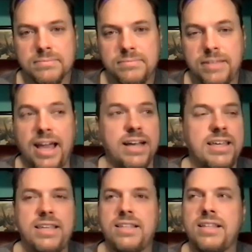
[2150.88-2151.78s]
Yeah,
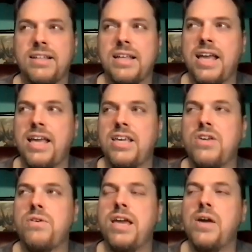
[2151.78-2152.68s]

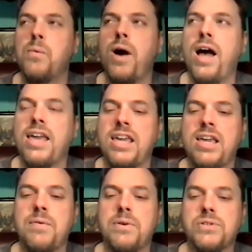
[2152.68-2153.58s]
you get why
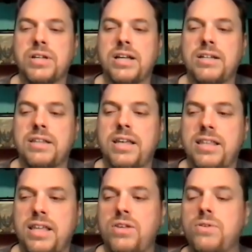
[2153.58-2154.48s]
he was. They
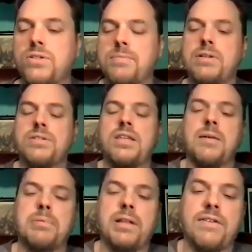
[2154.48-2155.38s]
used him as the
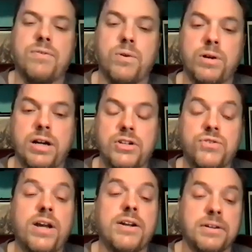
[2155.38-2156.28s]
plot for
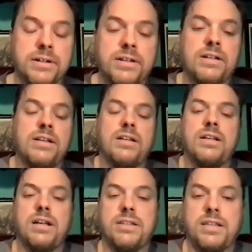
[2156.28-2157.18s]
Traitor
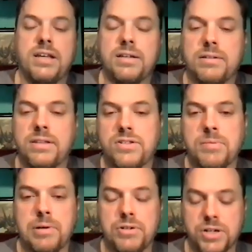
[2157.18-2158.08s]
on the
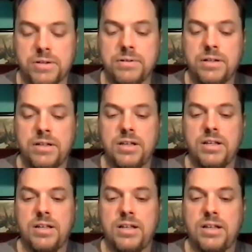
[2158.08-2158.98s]
Sunday show,
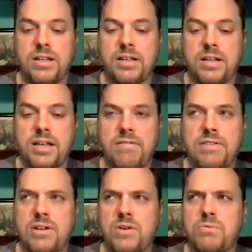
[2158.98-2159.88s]
even
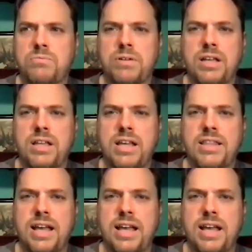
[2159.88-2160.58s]
though in